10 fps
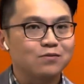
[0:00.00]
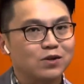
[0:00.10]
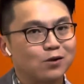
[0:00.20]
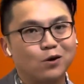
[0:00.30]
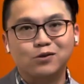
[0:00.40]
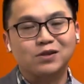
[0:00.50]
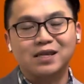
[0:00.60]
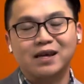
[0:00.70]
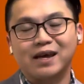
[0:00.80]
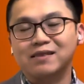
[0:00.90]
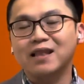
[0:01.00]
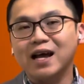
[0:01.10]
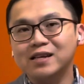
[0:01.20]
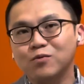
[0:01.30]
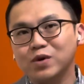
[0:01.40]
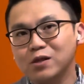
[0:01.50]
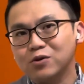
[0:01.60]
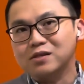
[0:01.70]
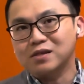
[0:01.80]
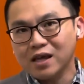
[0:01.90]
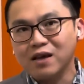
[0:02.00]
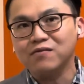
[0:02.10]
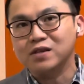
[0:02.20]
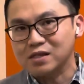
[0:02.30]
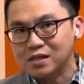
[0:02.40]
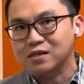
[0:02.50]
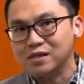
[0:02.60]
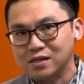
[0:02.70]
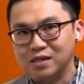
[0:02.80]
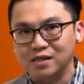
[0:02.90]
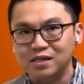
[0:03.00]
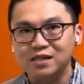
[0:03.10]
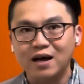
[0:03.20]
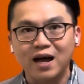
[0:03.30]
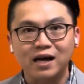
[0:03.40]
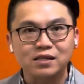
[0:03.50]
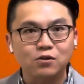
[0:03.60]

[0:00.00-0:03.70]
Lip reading: We can also say at night we look to the heavens to see the stars.